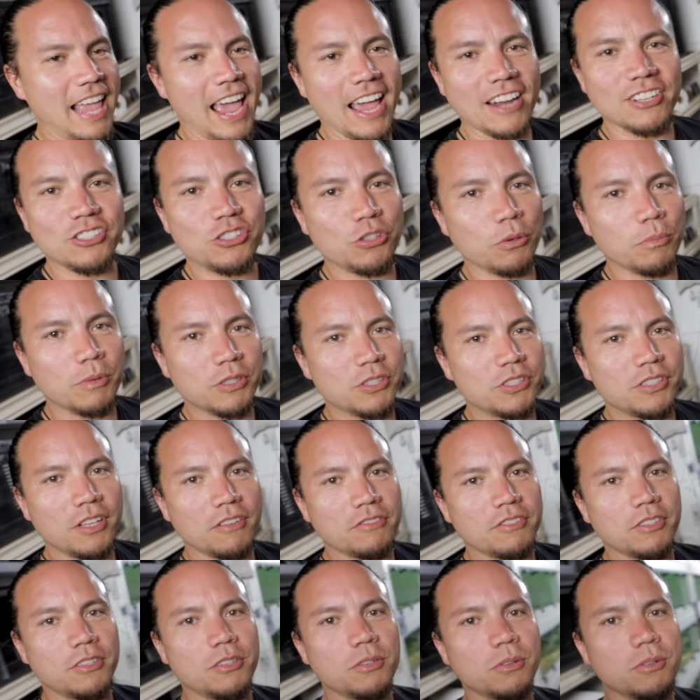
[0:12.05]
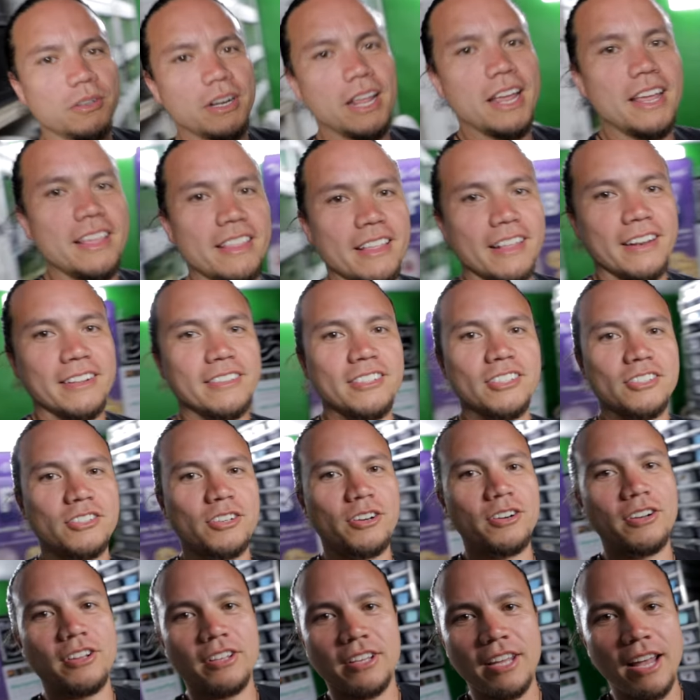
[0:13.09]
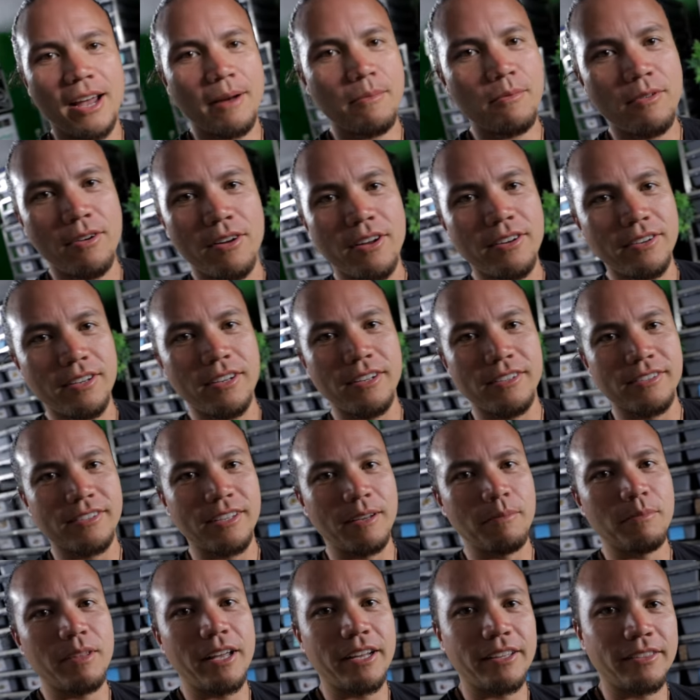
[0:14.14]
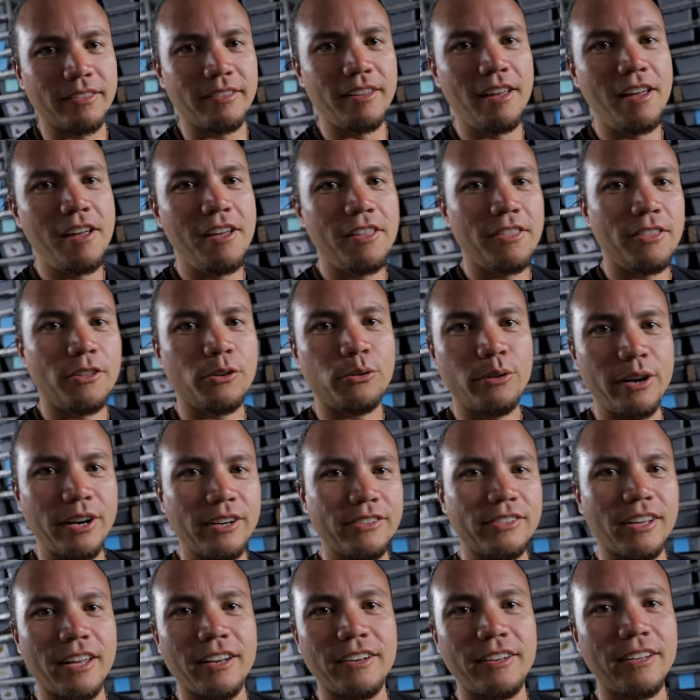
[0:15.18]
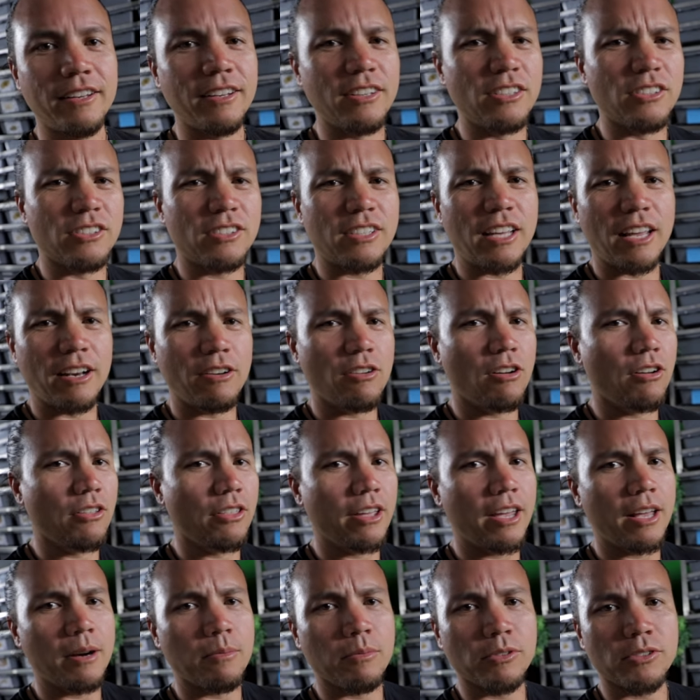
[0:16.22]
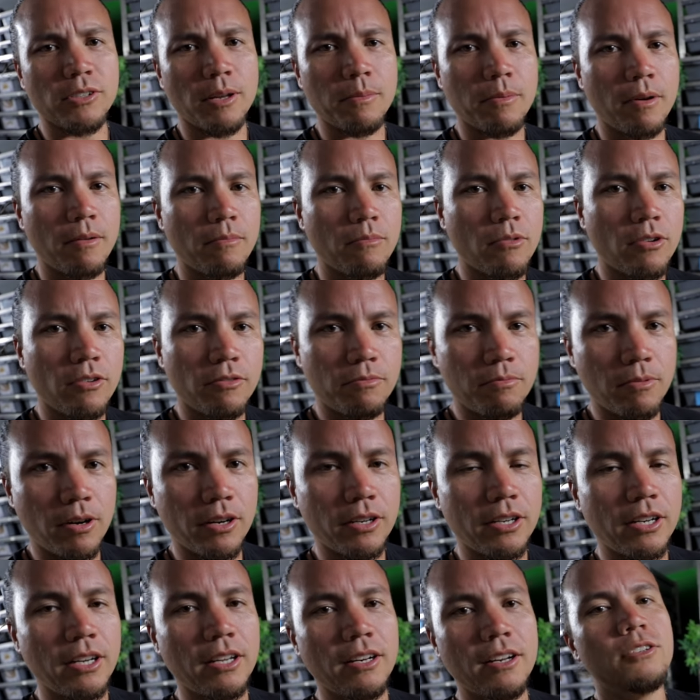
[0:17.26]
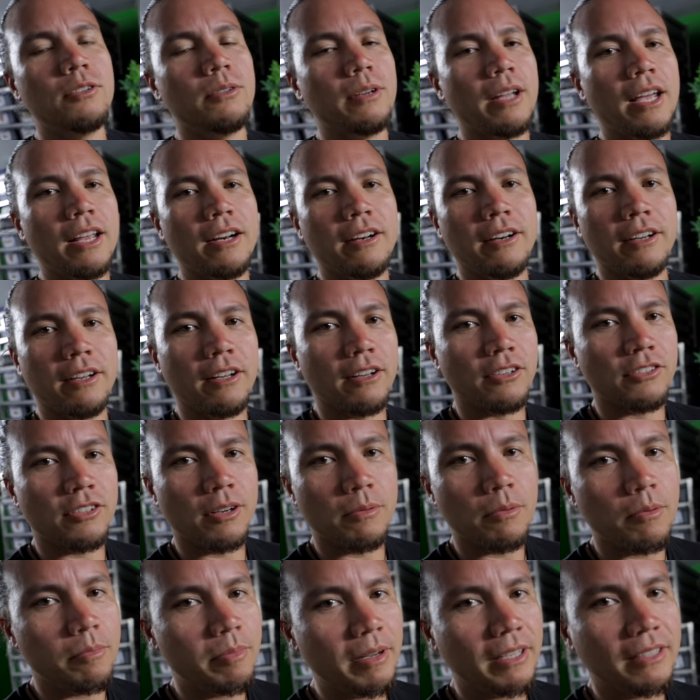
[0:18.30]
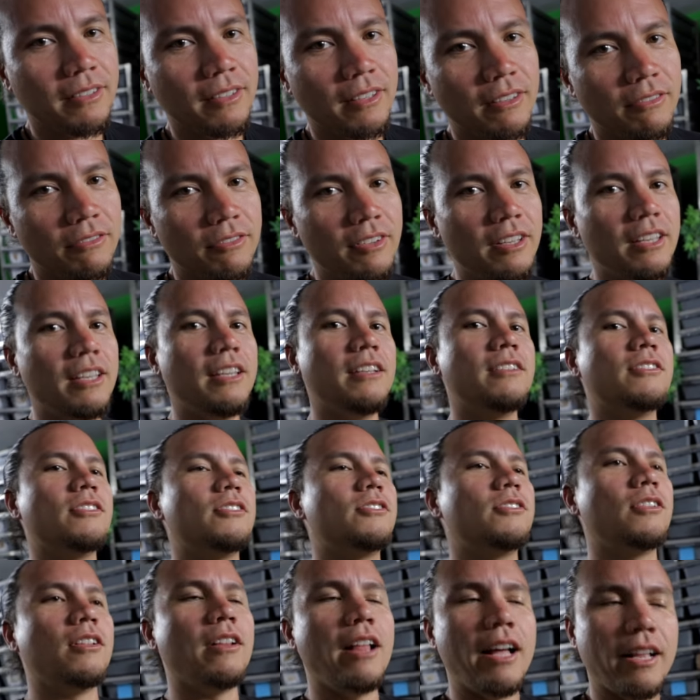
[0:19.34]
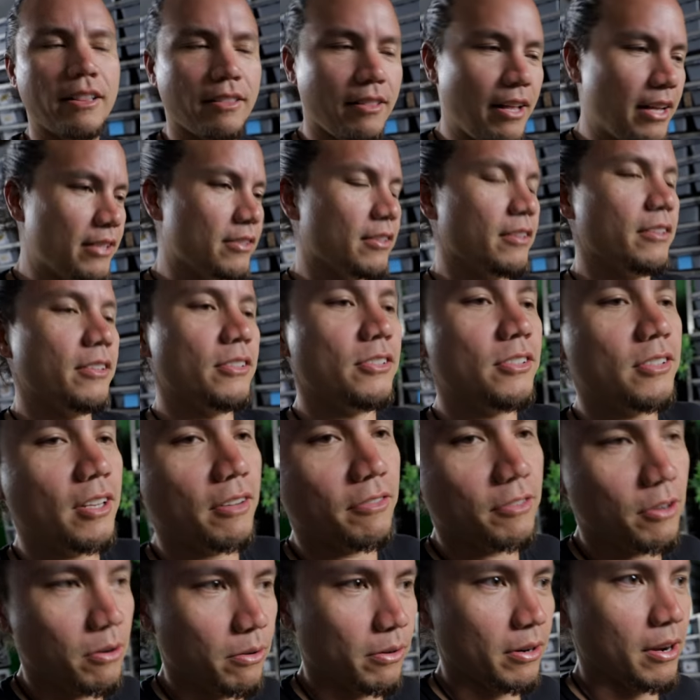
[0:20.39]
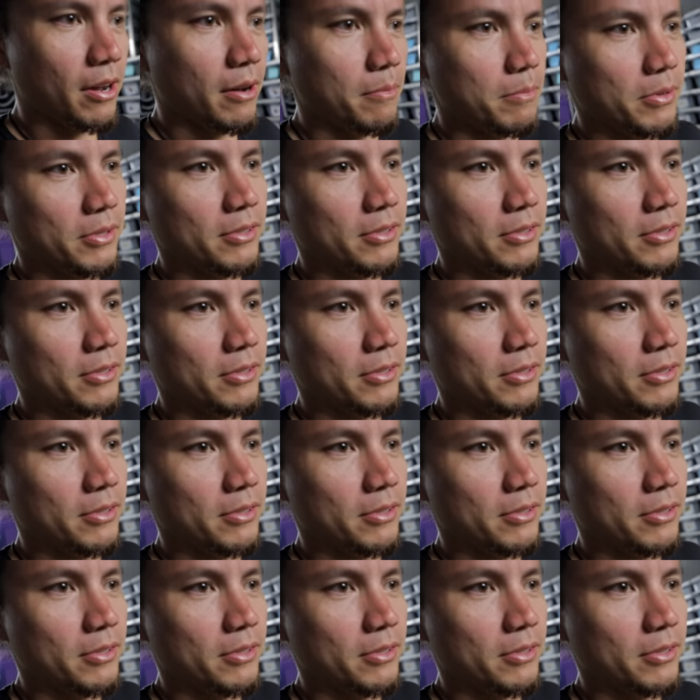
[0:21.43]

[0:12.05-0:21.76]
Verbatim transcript: They had so much stuff to do today that just turning the camera on didn't seem like the greatest idea. Just getting all the animals up on Morph Market, doing editing on Triple B TV, just lot, lots of other stuff going on